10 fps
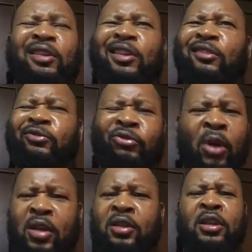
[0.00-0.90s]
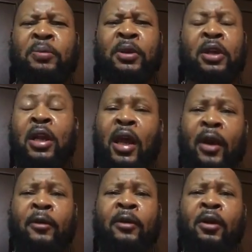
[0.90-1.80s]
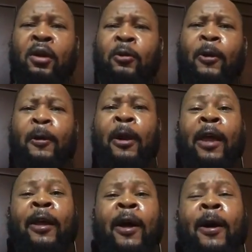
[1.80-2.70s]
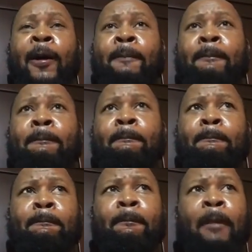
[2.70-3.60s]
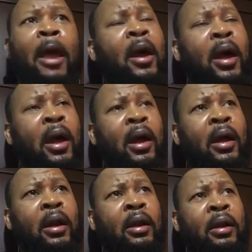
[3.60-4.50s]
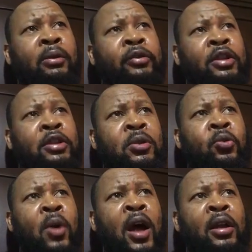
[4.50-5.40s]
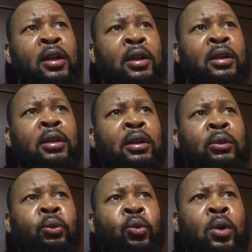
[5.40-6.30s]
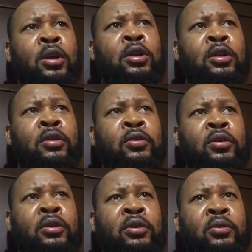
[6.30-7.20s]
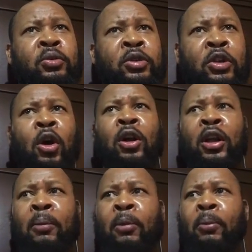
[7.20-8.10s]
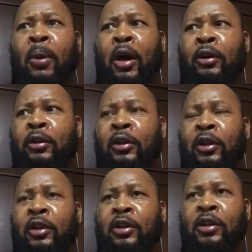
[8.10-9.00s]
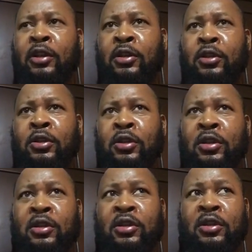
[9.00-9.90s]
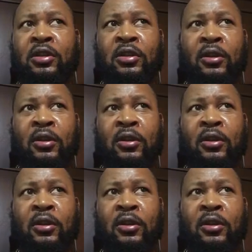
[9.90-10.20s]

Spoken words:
it runs deeper than that, you know? Like, the reason why the word Creole came about is,